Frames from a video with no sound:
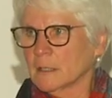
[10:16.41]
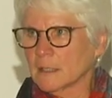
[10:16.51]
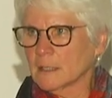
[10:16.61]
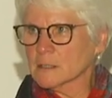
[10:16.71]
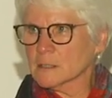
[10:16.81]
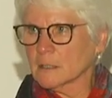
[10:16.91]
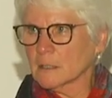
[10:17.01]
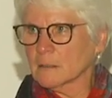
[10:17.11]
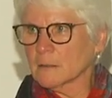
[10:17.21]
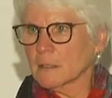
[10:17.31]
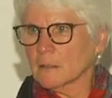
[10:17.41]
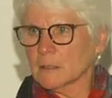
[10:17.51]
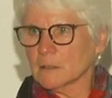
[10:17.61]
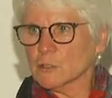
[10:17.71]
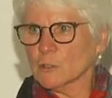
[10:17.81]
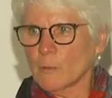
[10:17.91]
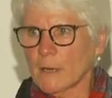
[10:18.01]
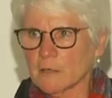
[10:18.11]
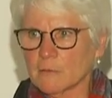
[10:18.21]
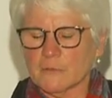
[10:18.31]
is a sure
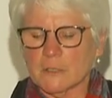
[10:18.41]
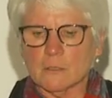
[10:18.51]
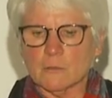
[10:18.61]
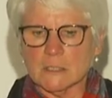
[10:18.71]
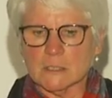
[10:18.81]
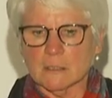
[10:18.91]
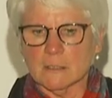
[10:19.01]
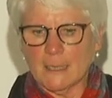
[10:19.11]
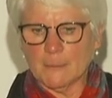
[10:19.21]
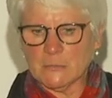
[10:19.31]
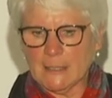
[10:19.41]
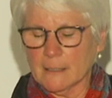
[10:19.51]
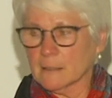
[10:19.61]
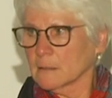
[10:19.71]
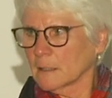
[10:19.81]
way of increasing the uptake